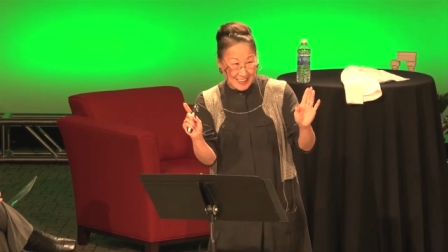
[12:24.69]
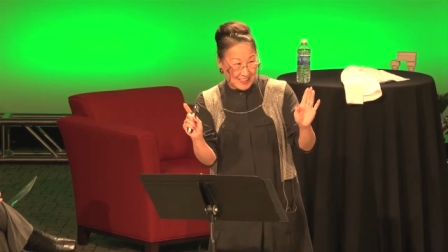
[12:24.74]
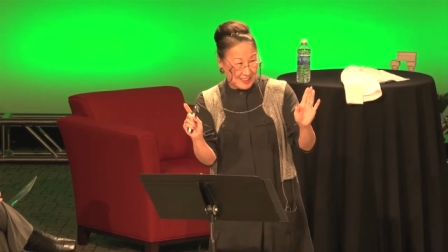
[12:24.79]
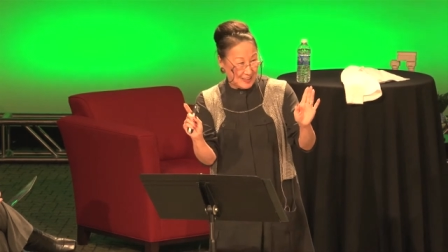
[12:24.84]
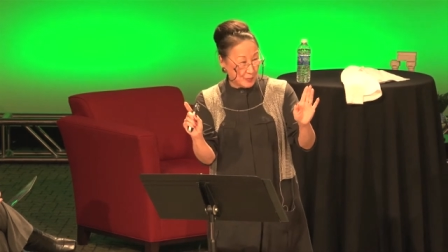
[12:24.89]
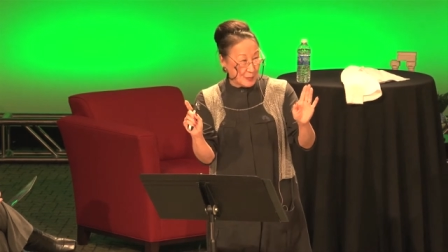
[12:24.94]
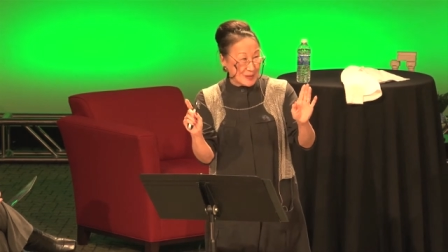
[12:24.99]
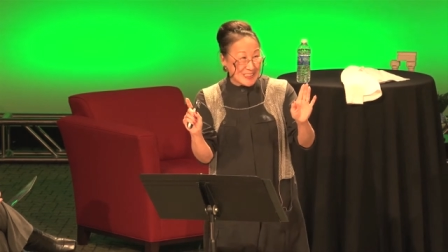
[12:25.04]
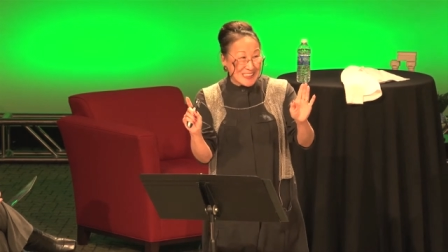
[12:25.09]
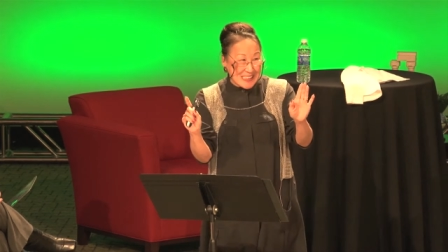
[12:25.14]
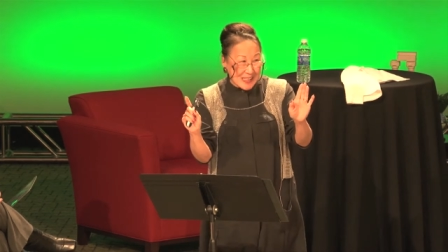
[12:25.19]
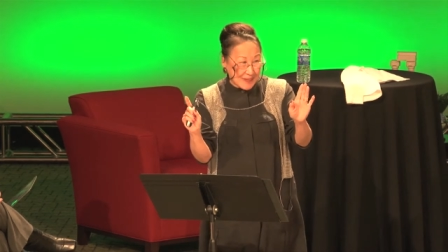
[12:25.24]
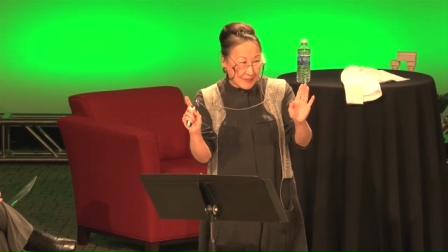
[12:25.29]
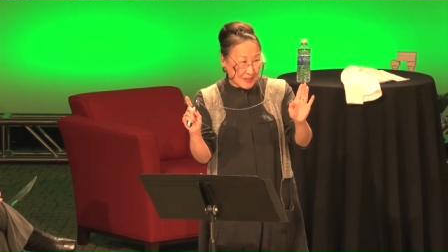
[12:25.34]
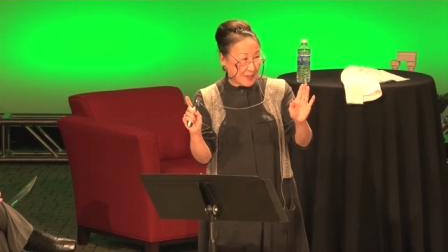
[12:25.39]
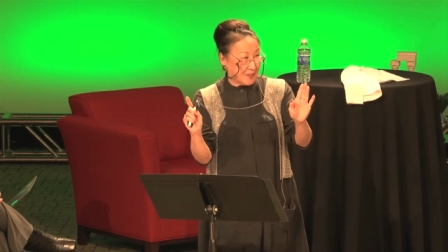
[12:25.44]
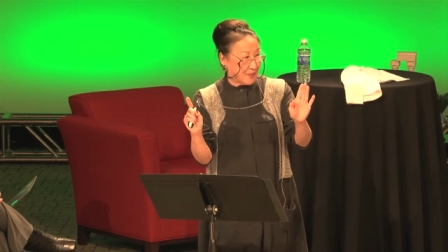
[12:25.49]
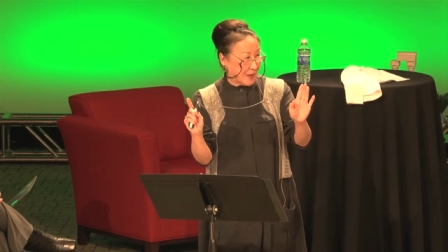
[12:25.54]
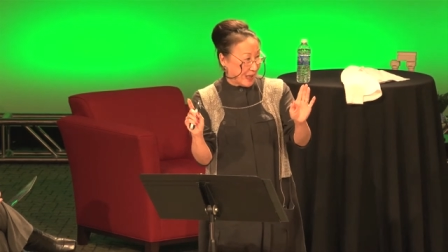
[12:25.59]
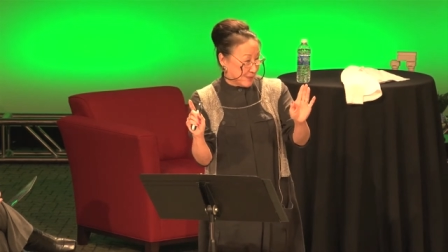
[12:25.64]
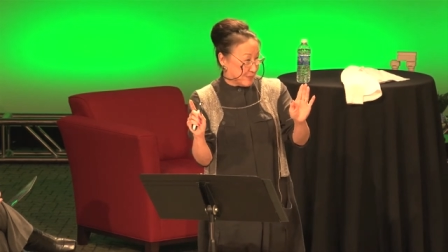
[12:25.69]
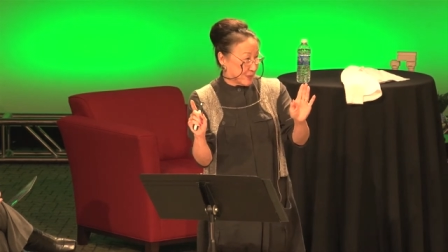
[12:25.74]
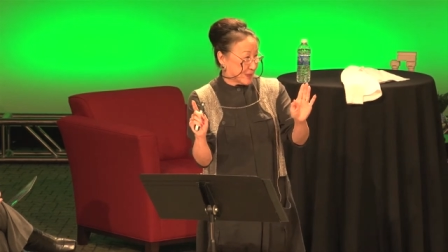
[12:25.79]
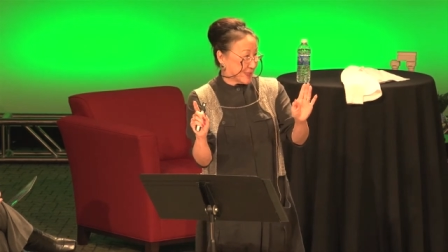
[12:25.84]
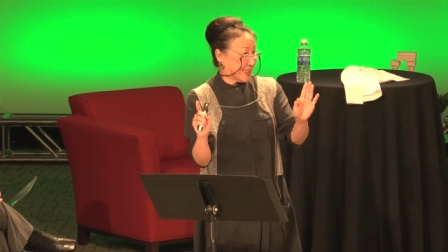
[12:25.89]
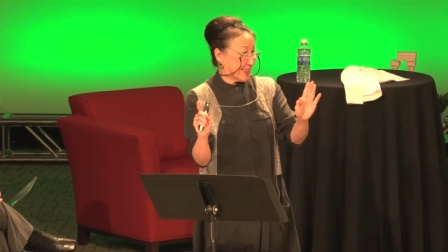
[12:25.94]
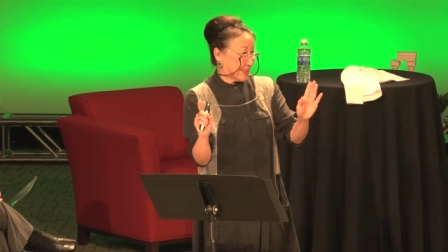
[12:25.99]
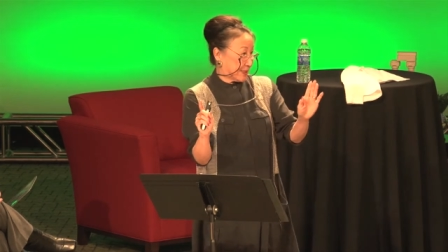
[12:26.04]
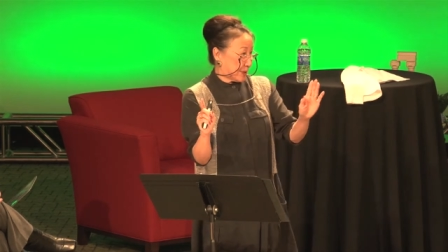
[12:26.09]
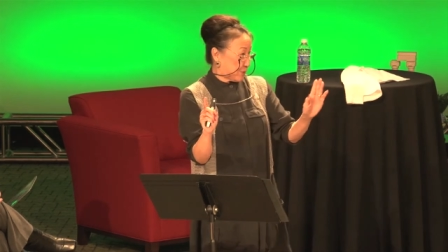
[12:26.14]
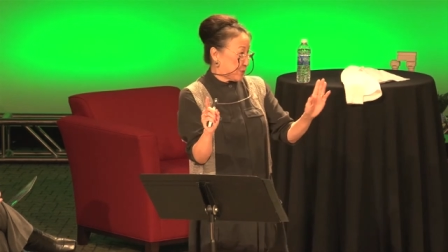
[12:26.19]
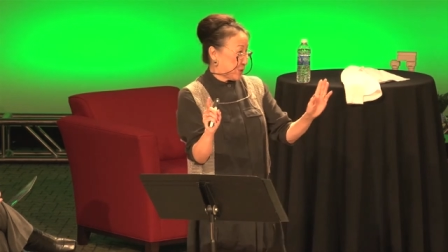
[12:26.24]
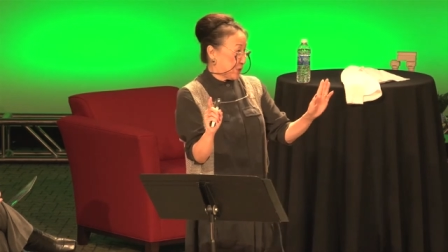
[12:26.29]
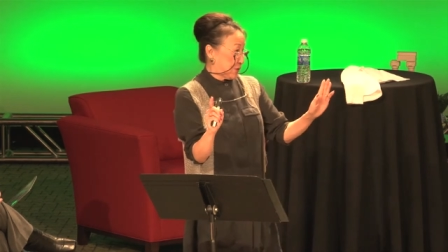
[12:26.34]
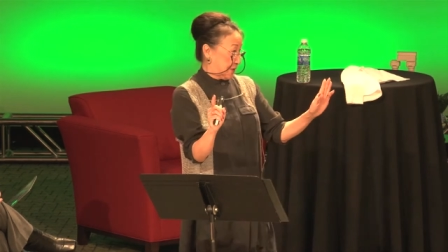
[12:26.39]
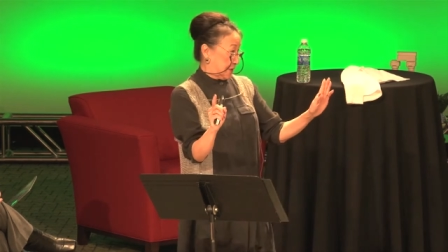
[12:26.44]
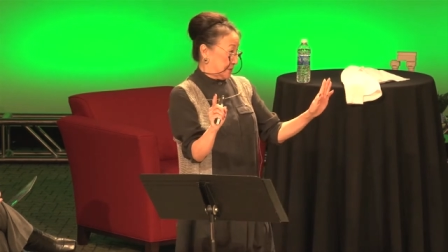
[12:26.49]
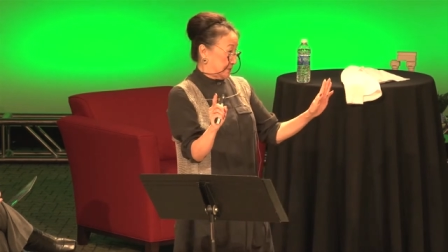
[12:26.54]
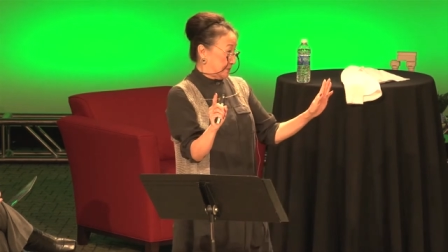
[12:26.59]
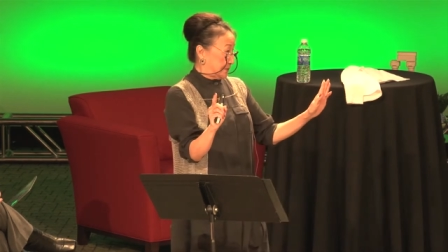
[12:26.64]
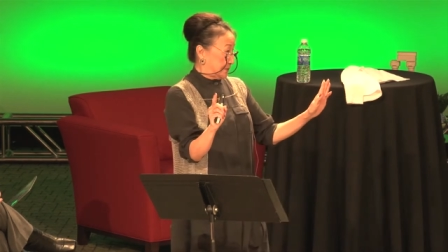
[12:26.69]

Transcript: with 75% approval.